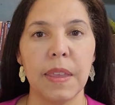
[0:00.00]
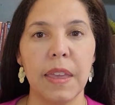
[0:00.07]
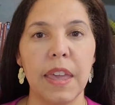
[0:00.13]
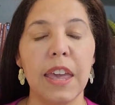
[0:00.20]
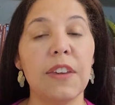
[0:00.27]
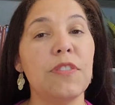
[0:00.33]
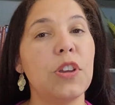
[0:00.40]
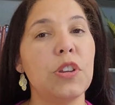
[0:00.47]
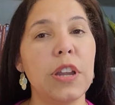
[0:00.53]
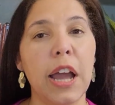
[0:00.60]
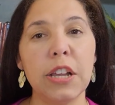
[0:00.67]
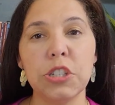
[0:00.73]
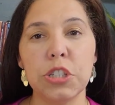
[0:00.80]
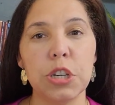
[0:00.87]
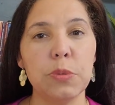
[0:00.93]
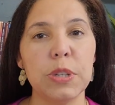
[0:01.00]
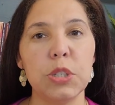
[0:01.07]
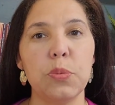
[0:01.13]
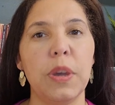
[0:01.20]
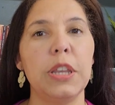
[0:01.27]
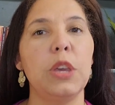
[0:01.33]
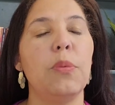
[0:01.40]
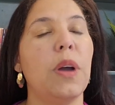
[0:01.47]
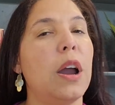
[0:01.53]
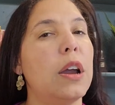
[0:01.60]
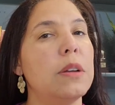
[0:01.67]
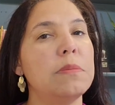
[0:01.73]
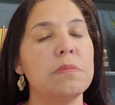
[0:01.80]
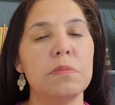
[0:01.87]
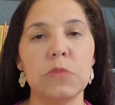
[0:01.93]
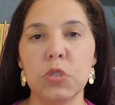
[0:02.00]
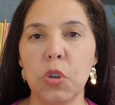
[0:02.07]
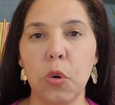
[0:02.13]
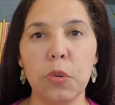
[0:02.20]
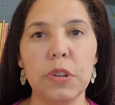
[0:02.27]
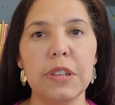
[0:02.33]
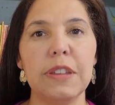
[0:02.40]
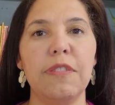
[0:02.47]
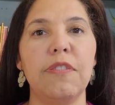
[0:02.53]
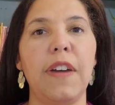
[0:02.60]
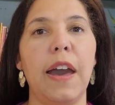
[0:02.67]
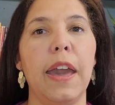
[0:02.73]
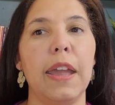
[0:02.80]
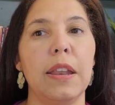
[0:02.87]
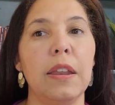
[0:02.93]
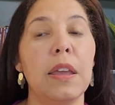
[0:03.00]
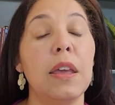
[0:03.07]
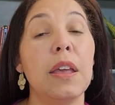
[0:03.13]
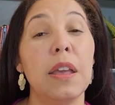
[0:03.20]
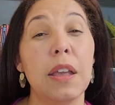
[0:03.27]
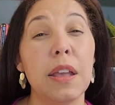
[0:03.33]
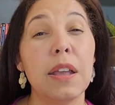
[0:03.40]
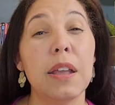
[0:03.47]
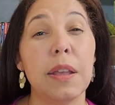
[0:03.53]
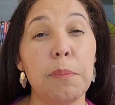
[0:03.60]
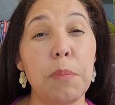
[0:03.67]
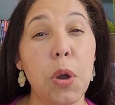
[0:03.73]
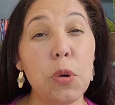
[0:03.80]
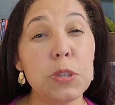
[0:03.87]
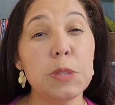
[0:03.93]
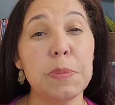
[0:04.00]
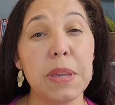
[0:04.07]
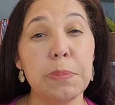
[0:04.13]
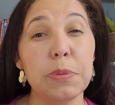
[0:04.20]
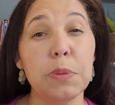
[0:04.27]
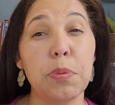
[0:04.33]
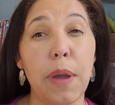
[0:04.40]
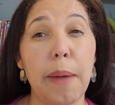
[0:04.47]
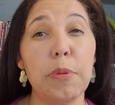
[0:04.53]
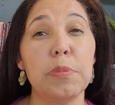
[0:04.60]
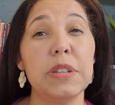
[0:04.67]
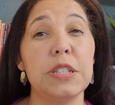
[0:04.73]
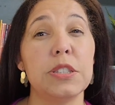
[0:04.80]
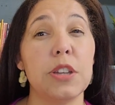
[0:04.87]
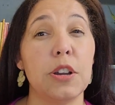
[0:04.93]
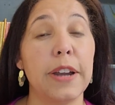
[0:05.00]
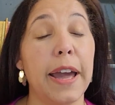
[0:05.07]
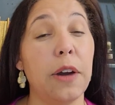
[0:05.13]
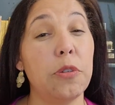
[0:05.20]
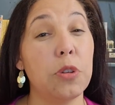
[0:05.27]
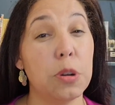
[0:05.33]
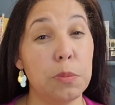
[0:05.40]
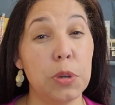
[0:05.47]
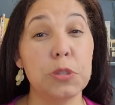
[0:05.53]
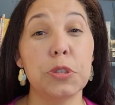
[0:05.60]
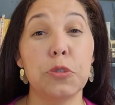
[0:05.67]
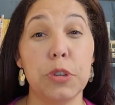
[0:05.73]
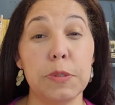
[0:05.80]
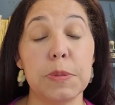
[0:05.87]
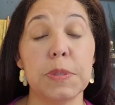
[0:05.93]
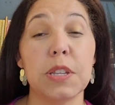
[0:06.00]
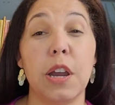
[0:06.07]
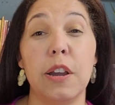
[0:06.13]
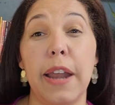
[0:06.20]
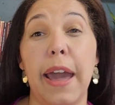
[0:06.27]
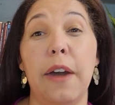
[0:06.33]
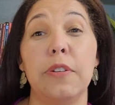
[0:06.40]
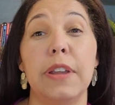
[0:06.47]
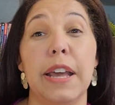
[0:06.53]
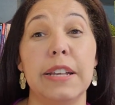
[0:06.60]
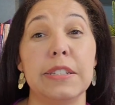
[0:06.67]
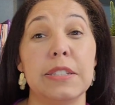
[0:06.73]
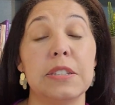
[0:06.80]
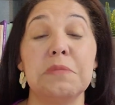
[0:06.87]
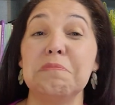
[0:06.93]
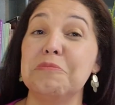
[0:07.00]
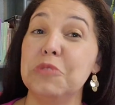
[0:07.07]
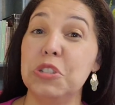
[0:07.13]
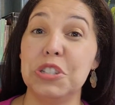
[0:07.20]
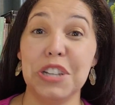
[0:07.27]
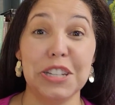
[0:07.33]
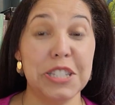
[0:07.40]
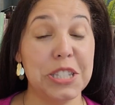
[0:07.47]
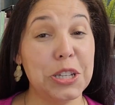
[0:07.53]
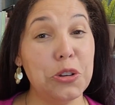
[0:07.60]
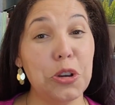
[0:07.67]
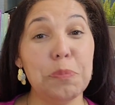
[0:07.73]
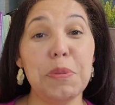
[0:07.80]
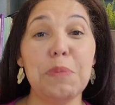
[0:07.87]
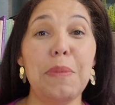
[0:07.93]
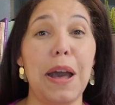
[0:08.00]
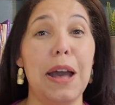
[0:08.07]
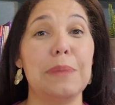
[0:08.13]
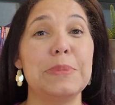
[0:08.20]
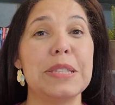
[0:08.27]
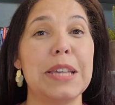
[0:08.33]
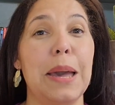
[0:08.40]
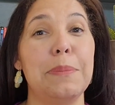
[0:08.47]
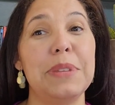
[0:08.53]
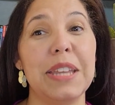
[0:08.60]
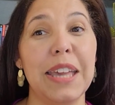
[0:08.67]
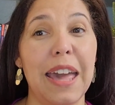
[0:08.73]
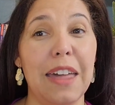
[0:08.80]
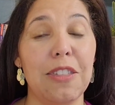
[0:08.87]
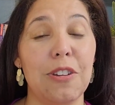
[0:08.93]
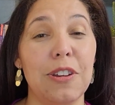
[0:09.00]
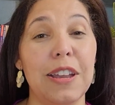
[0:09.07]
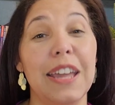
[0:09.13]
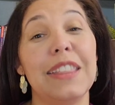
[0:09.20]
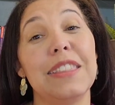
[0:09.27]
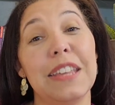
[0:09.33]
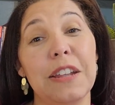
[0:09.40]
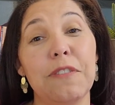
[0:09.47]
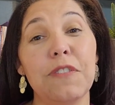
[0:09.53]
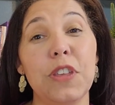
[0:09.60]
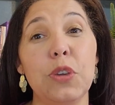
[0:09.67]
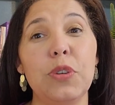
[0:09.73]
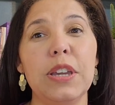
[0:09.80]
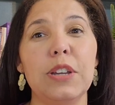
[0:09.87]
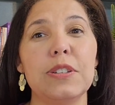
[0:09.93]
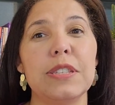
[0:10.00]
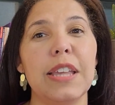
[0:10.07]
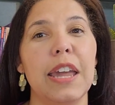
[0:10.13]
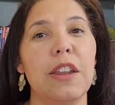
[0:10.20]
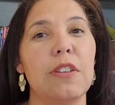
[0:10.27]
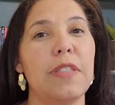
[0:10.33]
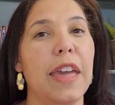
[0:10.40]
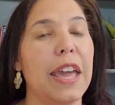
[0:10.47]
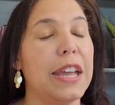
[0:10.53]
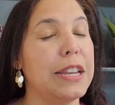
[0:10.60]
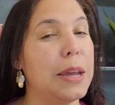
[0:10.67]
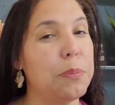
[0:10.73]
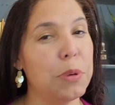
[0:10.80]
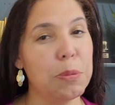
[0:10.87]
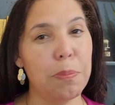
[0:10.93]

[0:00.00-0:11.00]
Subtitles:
If you're not sure which one you are, totally fine. Most people probably start out, or most groups start out as just a group of moms coming together, and then a few years later they end up with